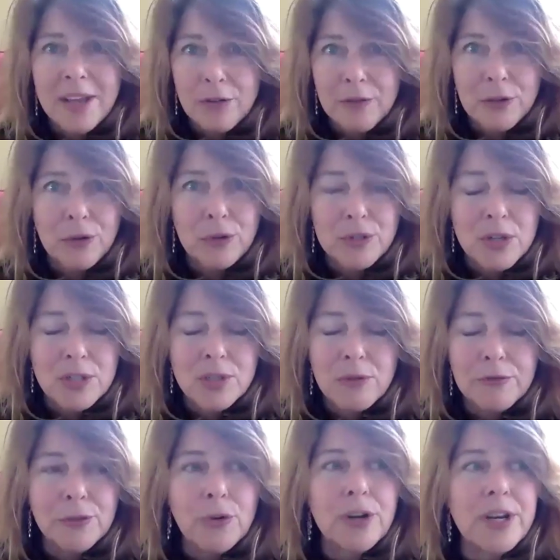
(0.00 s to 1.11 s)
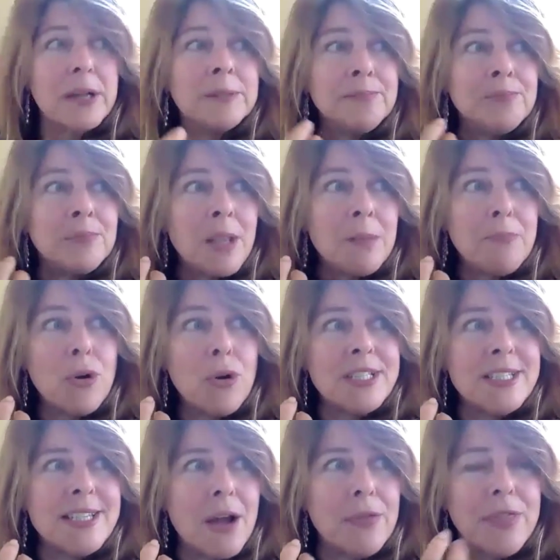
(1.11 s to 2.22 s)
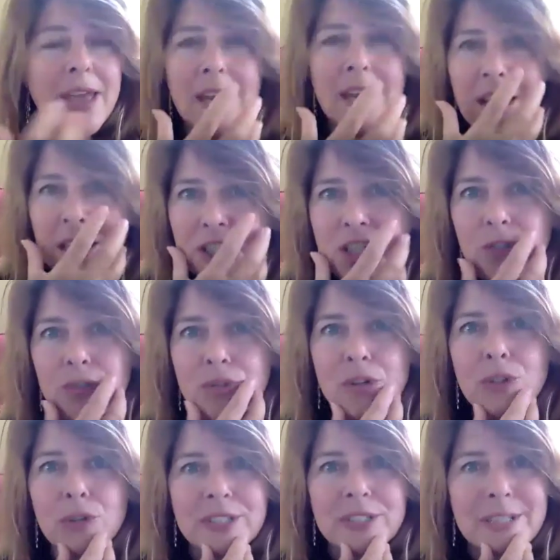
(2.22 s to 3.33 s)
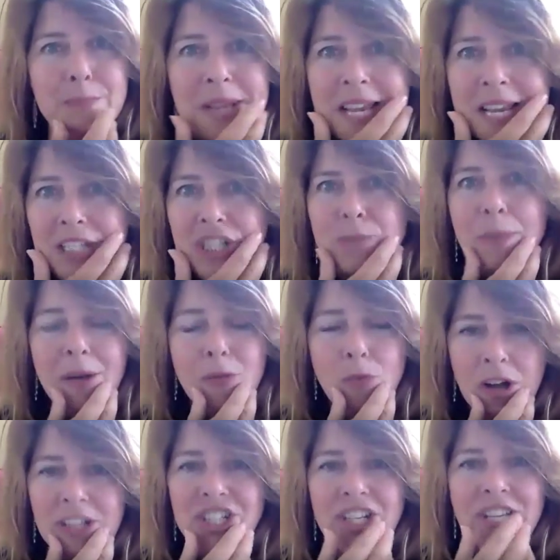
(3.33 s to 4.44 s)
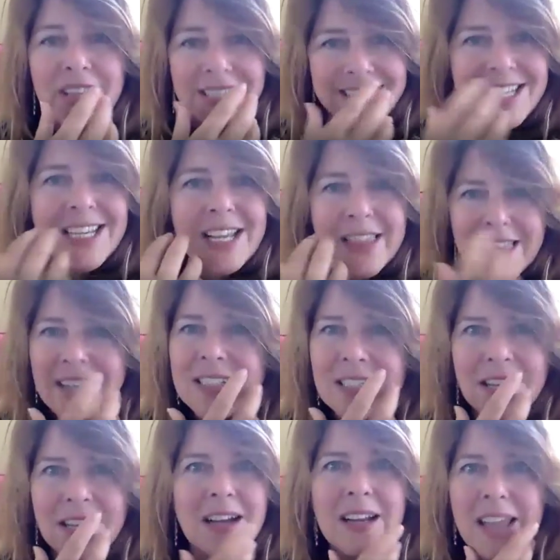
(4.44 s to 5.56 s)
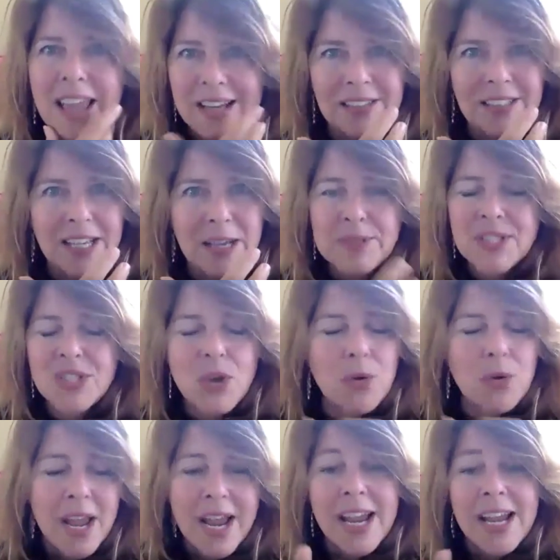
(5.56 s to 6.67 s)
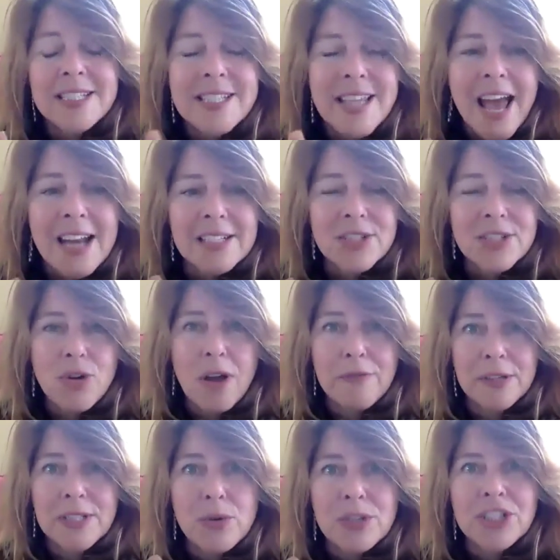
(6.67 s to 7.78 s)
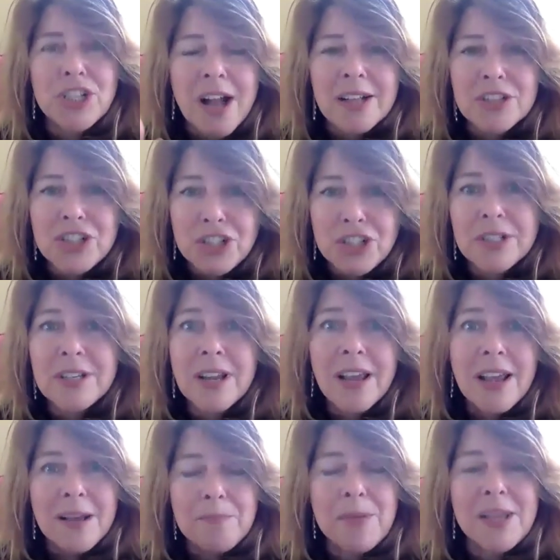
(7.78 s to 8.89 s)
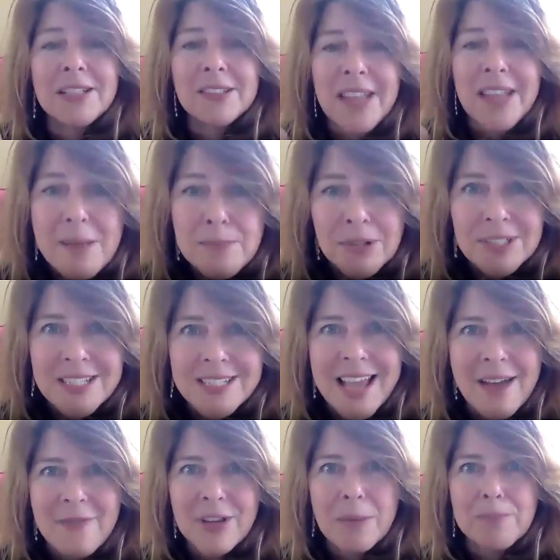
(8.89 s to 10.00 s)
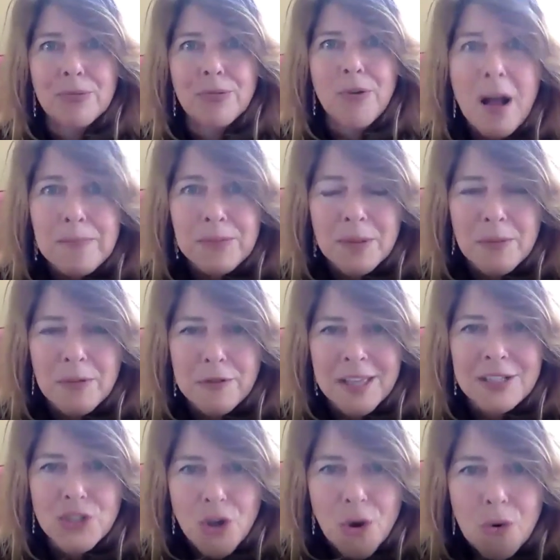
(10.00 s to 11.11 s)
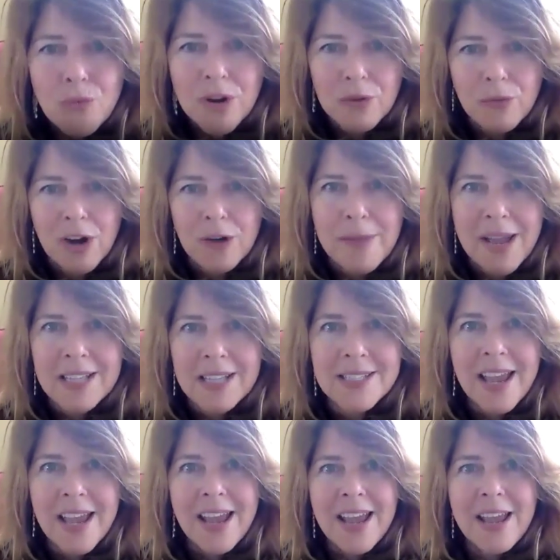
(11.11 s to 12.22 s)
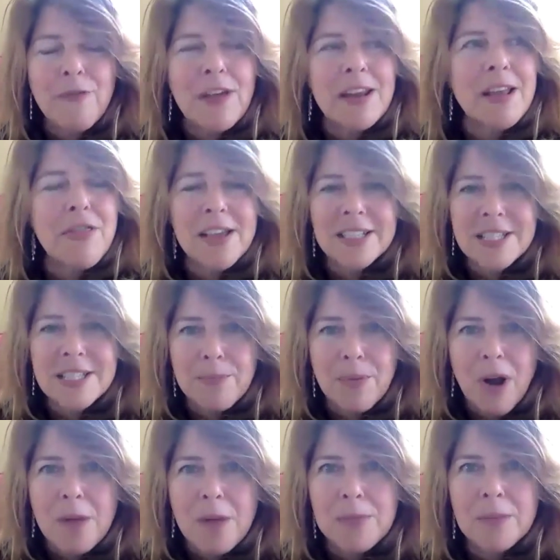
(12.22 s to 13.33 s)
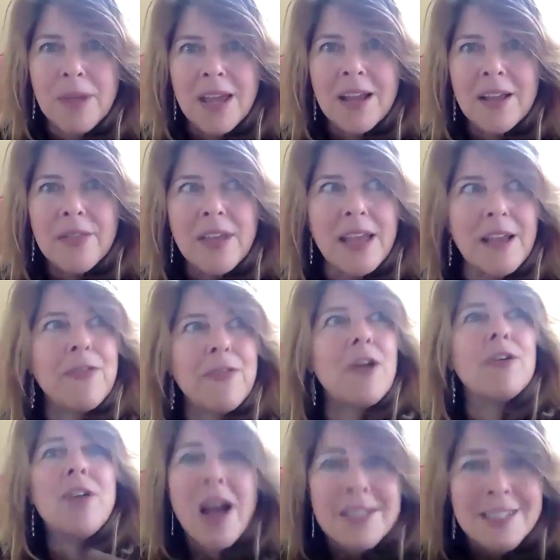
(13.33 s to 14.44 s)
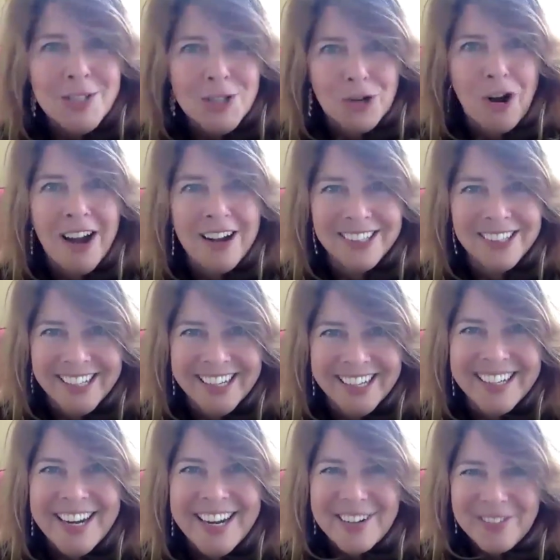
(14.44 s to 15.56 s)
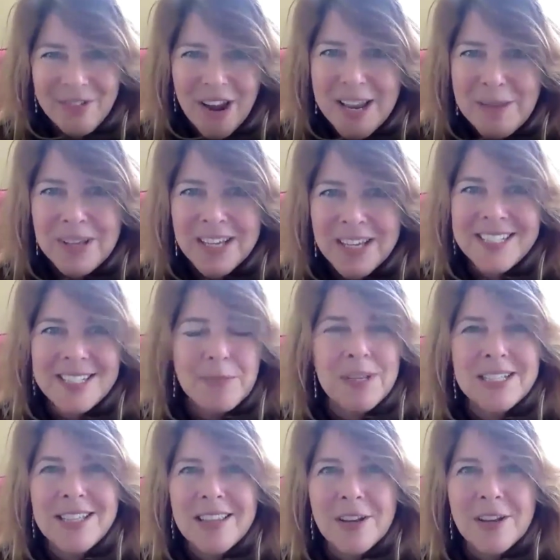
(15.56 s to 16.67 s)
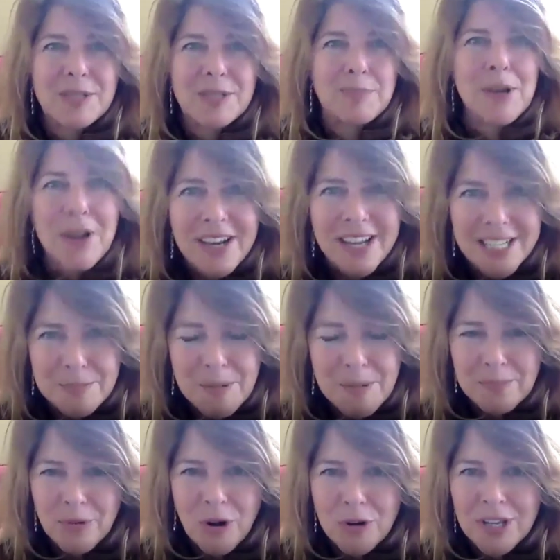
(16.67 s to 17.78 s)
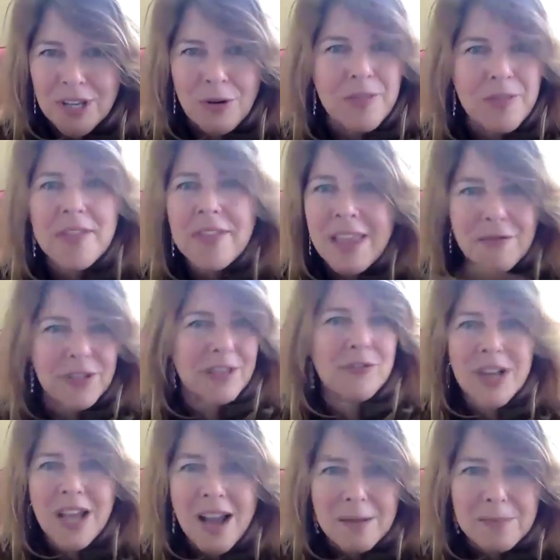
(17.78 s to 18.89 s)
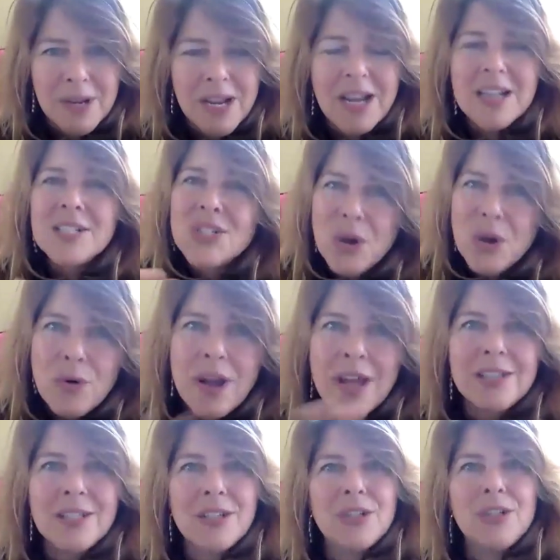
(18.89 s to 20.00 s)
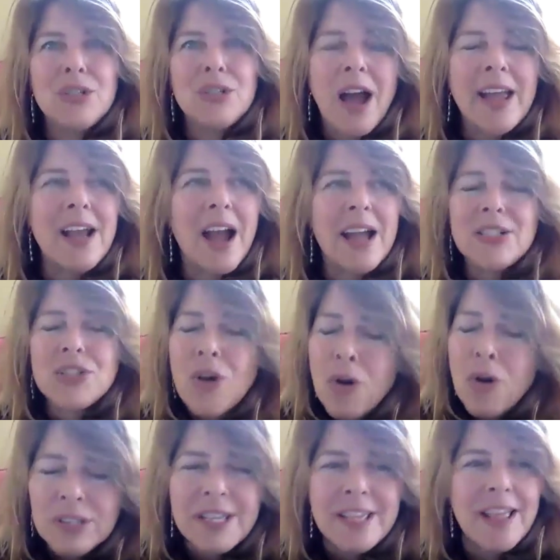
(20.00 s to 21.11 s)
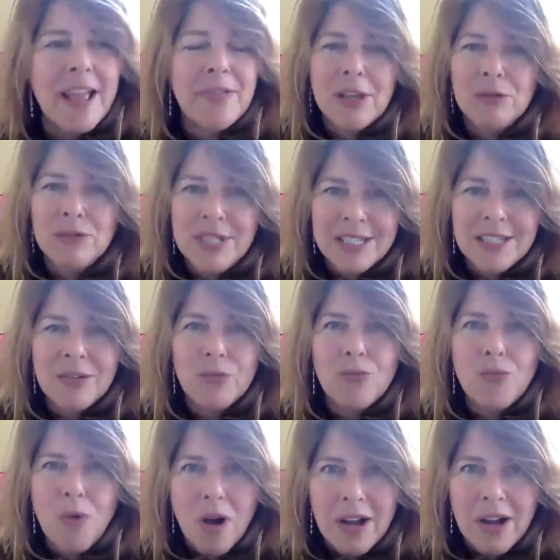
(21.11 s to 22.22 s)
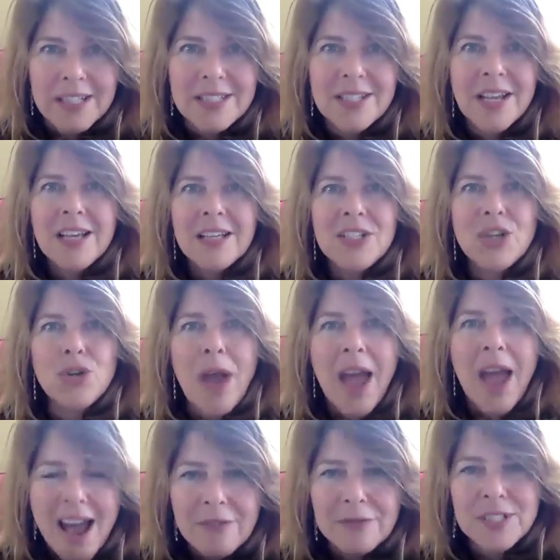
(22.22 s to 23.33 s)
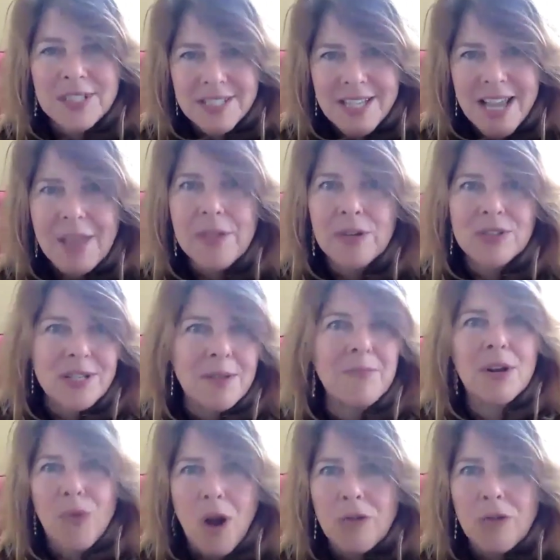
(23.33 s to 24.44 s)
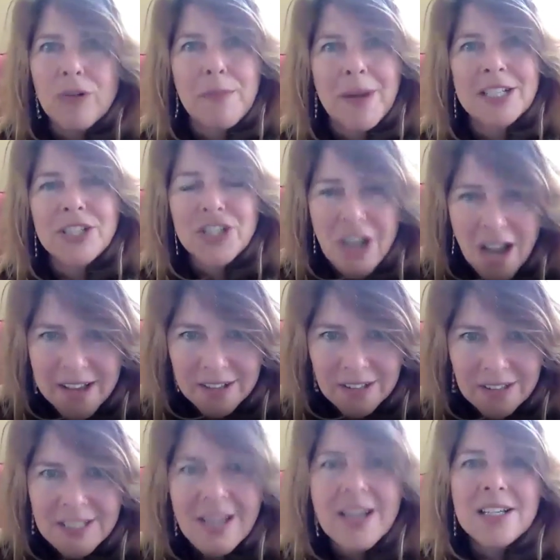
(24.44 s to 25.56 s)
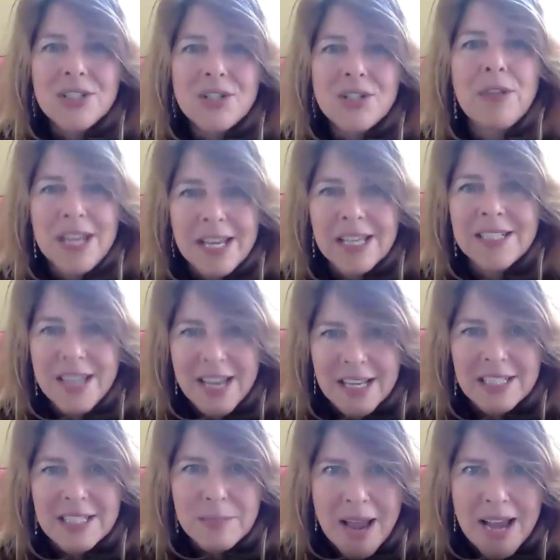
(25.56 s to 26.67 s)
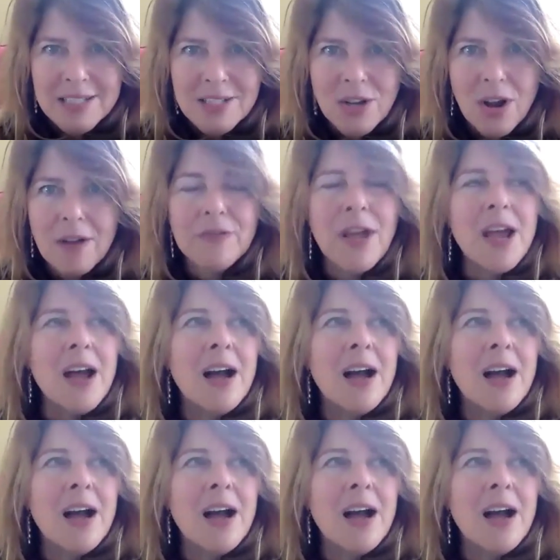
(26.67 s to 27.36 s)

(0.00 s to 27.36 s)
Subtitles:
I interviewed, who's also in Florida, points out that children learn speech by watching the teeth and tongue and lips. So it's catastrophic. So a child shouldn't be labeled as having a problem if they don't want to wear a mask. If anything, it's a problem if they're not struggling, right? Because it means that their spirit has been broken or that they've given up. So I totally get that you didn't want to have to say there's something wrong with my child so that he can take his mask off.